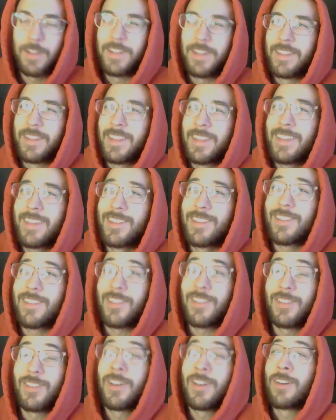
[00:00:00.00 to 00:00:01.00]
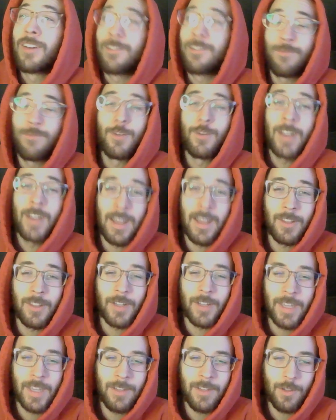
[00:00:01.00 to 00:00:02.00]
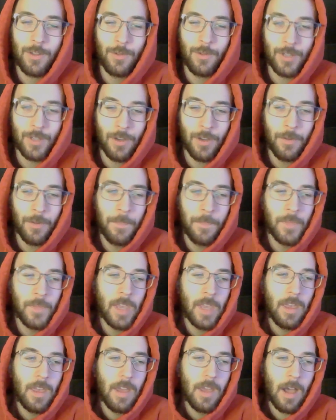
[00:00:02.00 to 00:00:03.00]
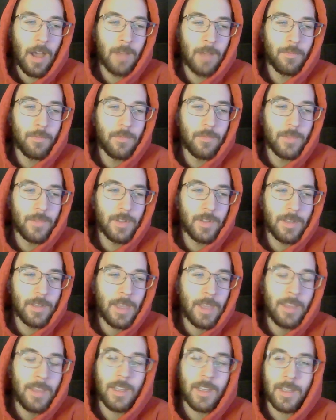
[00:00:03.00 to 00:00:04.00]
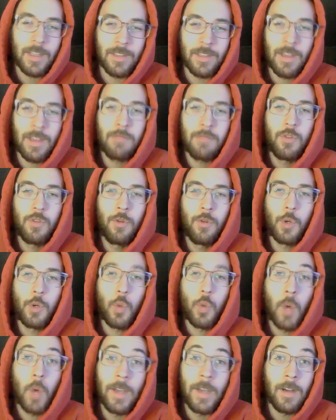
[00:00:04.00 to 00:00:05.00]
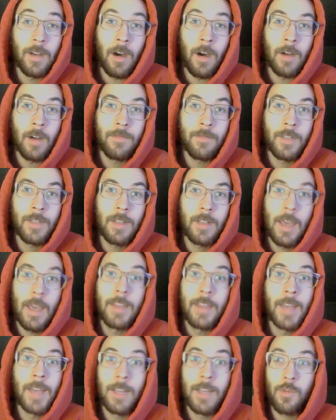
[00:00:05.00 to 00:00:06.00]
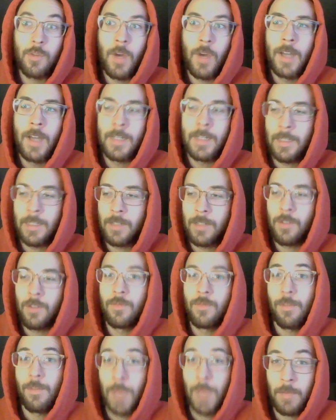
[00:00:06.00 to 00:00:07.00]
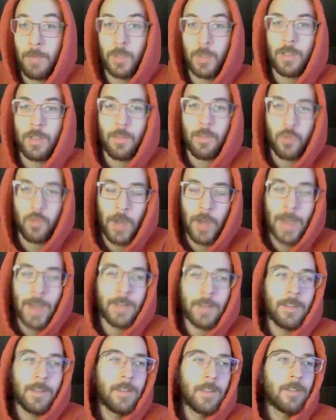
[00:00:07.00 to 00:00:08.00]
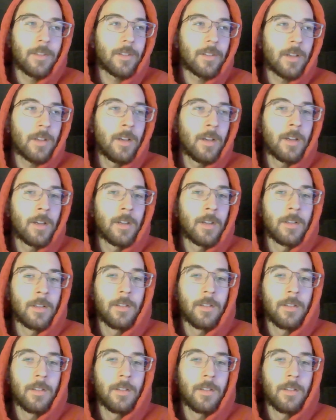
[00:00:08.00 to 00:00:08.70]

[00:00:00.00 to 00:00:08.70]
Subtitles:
This is a lot of what I look into, so I'm in the conceptual quite often, and that's why I need to remember to practice, recentering